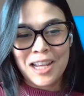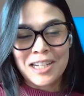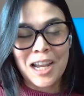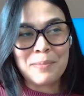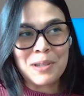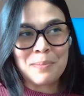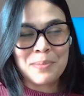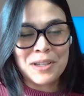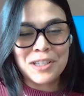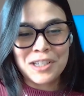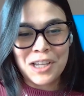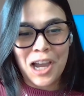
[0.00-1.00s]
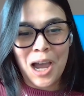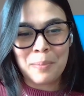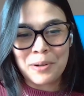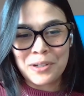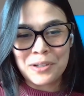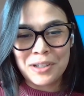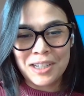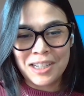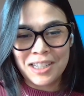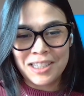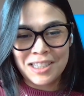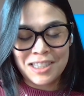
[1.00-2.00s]
types of business
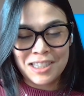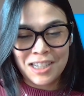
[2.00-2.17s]
opportunities